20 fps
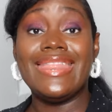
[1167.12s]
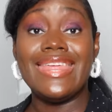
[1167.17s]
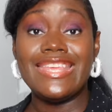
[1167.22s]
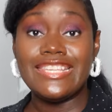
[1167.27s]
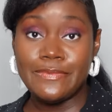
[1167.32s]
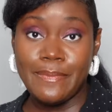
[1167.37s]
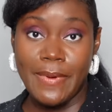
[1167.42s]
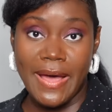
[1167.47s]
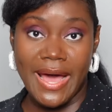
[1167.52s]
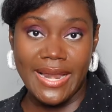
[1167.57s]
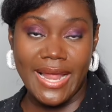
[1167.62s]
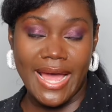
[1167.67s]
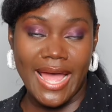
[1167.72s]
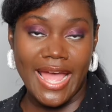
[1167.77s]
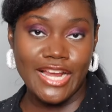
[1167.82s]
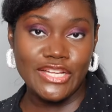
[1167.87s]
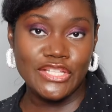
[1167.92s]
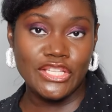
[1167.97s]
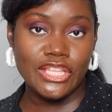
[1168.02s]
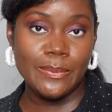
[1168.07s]
this pot I
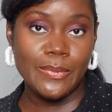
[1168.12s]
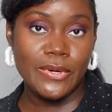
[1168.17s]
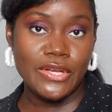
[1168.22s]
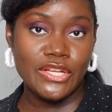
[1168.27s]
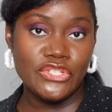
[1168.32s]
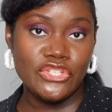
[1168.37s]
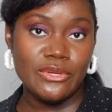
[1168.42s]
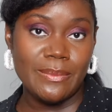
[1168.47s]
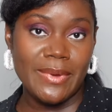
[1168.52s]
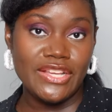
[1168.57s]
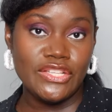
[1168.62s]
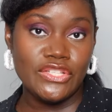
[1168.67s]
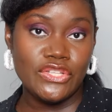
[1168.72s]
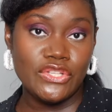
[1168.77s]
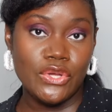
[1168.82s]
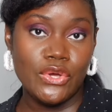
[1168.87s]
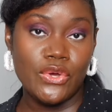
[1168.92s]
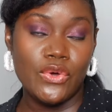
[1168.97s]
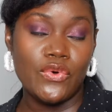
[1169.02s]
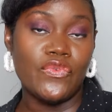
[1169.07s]
actually put into my
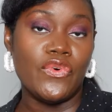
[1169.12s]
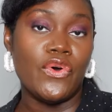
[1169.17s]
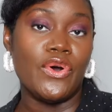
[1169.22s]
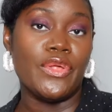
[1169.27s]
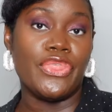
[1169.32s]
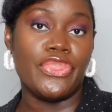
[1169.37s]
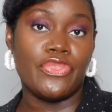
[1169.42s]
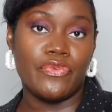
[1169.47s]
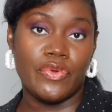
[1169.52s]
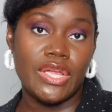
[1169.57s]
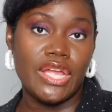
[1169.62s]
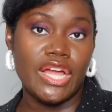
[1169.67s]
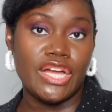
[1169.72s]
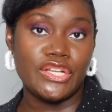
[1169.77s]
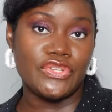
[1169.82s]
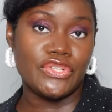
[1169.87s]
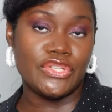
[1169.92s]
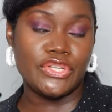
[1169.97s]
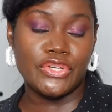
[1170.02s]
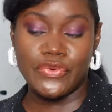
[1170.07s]
stove on
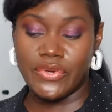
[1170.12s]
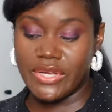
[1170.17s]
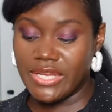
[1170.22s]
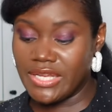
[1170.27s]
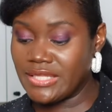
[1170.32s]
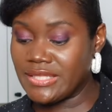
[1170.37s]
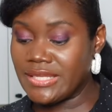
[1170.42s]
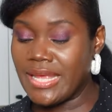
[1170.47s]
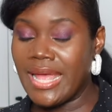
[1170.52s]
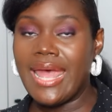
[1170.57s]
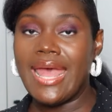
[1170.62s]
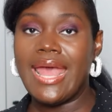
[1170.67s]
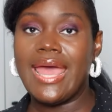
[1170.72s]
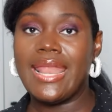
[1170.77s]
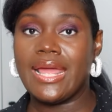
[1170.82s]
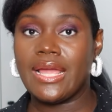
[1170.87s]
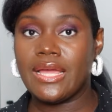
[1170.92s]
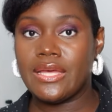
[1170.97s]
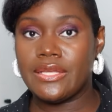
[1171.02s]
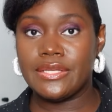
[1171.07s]
300 degrees
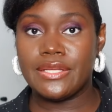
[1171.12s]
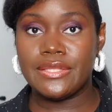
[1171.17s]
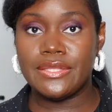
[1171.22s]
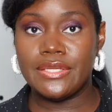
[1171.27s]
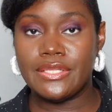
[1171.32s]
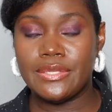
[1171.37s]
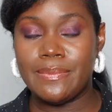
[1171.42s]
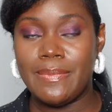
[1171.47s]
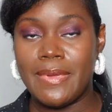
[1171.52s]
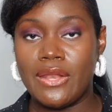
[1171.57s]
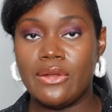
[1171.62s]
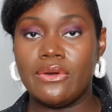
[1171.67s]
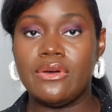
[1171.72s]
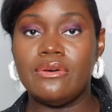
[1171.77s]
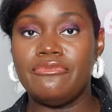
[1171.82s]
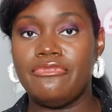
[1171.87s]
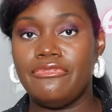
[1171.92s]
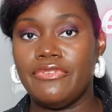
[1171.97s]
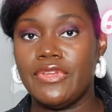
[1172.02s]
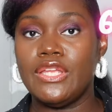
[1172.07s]
and I cooked the tomato
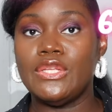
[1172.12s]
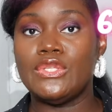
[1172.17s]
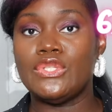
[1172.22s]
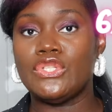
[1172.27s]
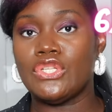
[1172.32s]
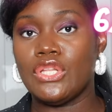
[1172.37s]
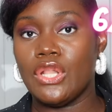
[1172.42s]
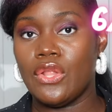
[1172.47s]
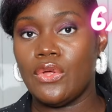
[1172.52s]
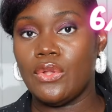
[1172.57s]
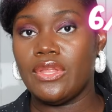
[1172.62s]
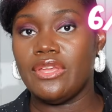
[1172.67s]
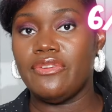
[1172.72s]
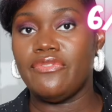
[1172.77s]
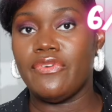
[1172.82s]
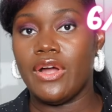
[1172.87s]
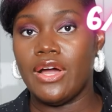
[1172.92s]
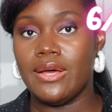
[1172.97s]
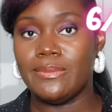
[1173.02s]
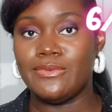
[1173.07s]
confit slowly
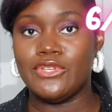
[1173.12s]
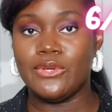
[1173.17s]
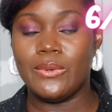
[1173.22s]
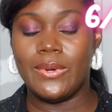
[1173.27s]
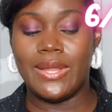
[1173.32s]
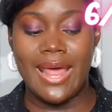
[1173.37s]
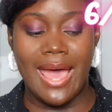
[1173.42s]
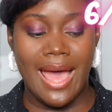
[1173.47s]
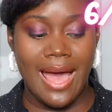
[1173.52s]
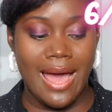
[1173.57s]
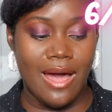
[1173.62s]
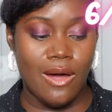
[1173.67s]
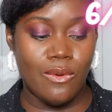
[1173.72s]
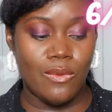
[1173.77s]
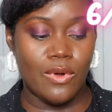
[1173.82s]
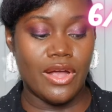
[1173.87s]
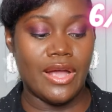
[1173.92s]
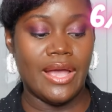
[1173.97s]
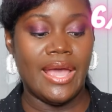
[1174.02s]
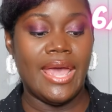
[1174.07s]
for up to an
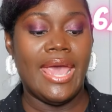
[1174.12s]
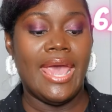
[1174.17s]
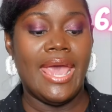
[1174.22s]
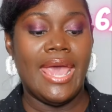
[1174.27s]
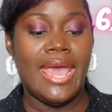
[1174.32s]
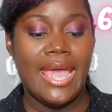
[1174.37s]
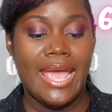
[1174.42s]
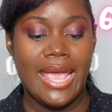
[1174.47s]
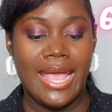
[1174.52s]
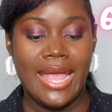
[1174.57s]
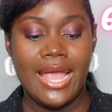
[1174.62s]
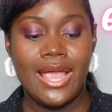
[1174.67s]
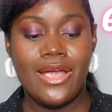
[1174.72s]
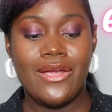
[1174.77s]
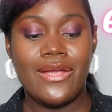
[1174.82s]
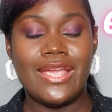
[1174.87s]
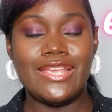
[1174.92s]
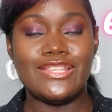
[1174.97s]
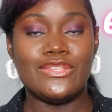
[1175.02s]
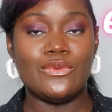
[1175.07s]
hour.
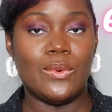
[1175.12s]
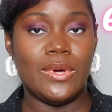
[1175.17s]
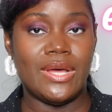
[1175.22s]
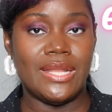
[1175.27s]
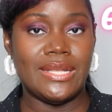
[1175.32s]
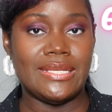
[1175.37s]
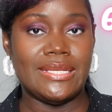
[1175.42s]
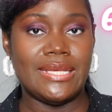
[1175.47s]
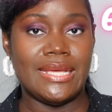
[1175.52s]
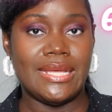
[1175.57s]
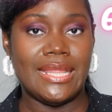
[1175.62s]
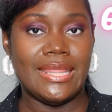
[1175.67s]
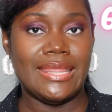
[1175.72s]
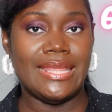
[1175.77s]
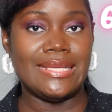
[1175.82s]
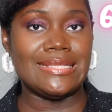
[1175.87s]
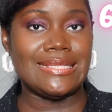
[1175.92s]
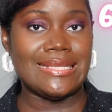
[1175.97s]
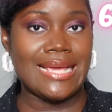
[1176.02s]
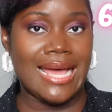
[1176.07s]
Here is what
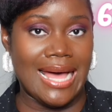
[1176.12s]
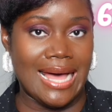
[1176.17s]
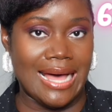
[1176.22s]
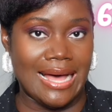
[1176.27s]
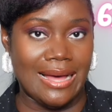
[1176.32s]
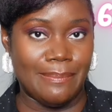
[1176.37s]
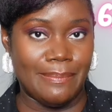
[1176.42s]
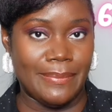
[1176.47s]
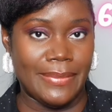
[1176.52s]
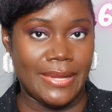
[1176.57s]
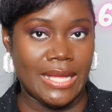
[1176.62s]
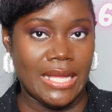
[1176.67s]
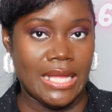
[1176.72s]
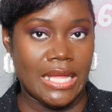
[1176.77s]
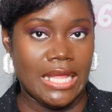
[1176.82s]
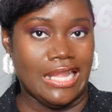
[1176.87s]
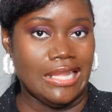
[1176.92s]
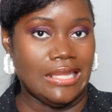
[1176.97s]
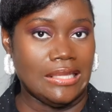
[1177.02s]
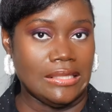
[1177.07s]
the top
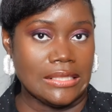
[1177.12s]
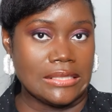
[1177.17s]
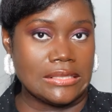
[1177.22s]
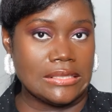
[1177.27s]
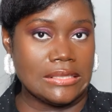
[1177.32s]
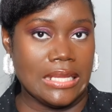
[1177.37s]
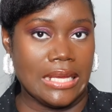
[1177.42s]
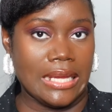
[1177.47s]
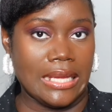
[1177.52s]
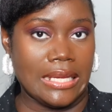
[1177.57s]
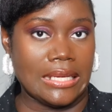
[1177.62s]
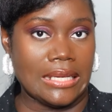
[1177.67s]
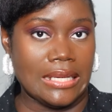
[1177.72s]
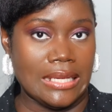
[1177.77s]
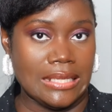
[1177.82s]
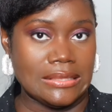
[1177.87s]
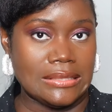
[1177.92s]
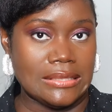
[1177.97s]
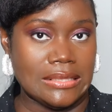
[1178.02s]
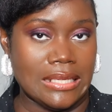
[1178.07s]
looks like
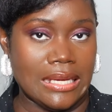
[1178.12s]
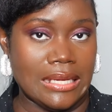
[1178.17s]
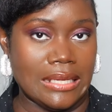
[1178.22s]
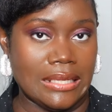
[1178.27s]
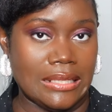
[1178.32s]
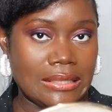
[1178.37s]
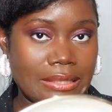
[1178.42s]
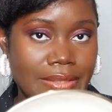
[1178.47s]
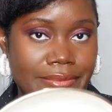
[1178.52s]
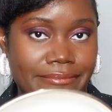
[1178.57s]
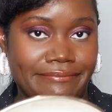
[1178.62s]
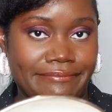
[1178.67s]
inside.